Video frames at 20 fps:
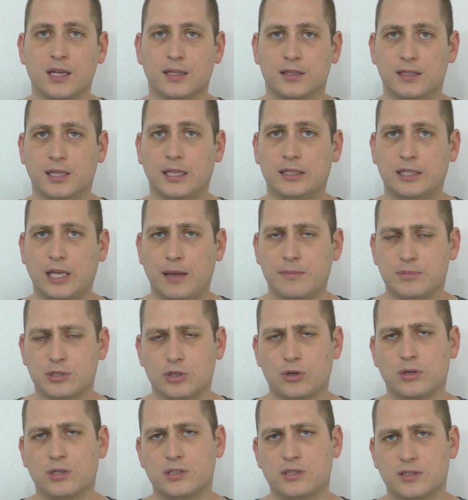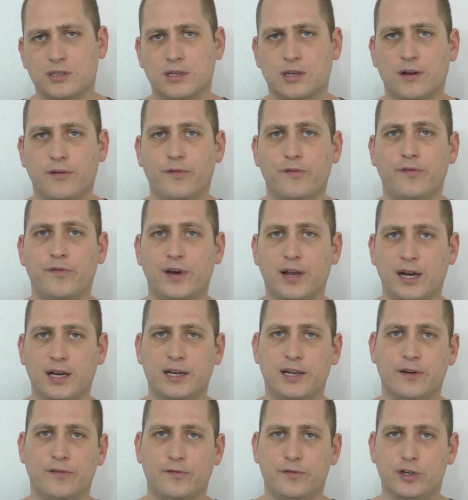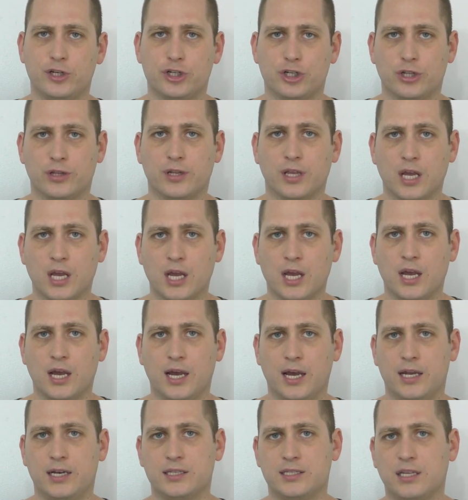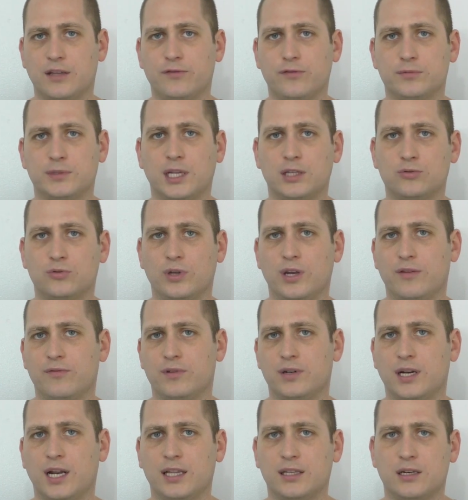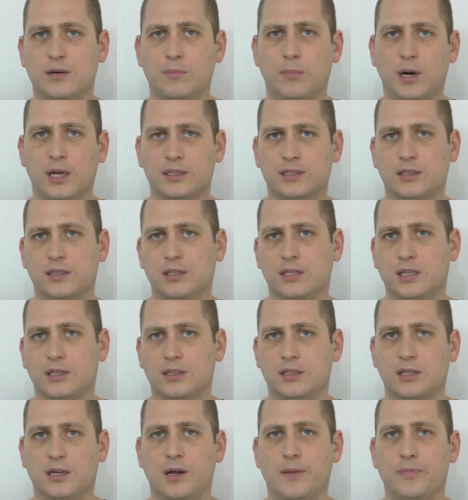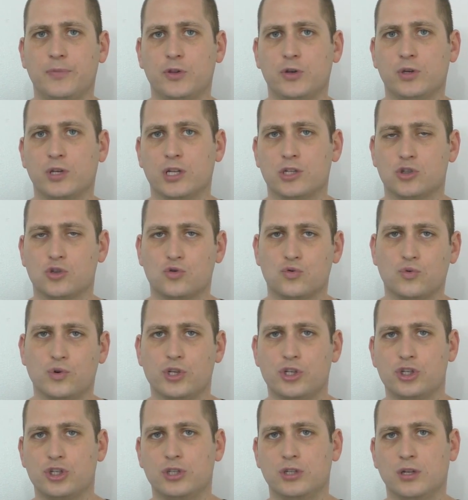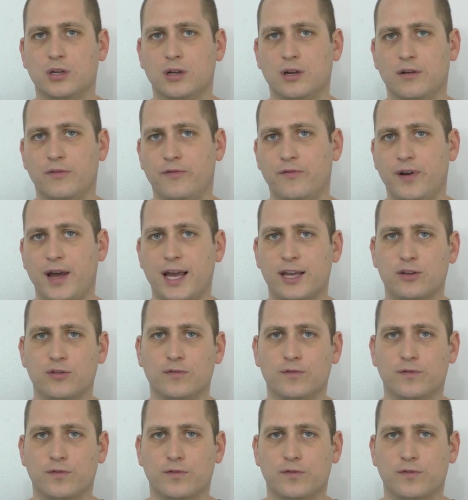that time. So it's fairly efficient. And aside from that, we have another button that you can switch the vacuum